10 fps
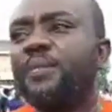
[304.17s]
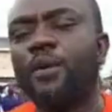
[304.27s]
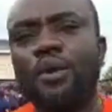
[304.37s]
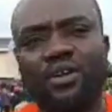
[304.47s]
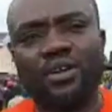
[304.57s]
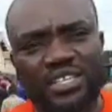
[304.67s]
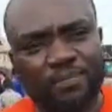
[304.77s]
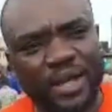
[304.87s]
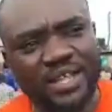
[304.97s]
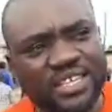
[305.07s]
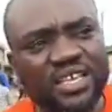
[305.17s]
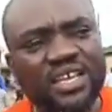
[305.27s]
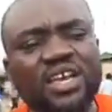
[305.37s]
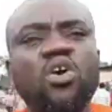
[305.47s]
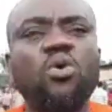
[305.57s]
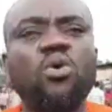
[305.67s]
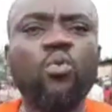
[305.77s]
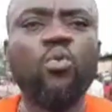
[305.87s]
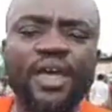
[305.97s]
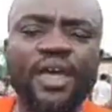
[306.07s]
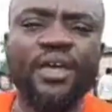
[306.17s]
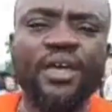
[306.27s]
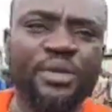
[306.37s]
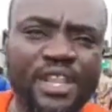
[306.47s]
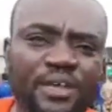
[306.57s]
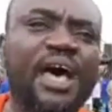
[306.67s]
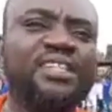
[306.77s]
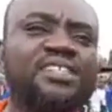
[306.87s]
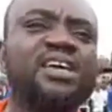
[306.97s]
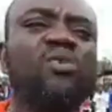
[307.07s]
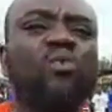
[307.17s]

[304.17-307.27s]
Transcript: Democratic Party, we believe that we